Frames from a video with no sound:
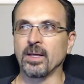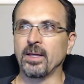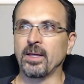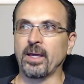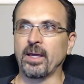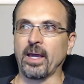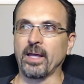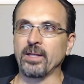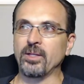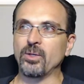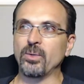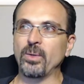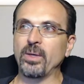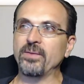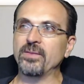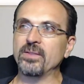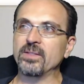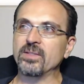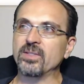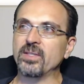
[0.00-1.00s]
And you
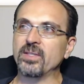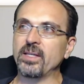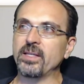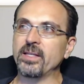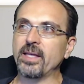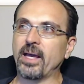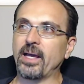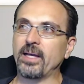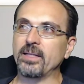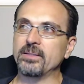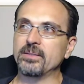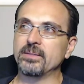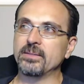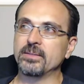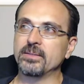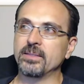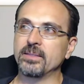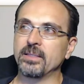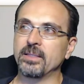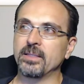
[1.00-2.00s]
even see that
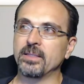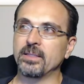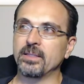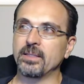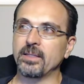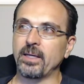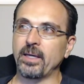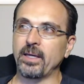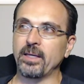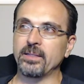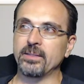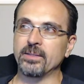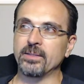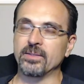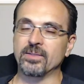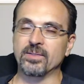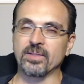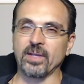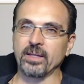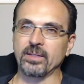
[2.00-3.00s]
in
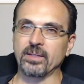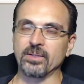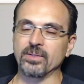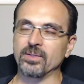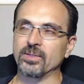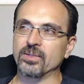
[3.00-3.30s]
cycles and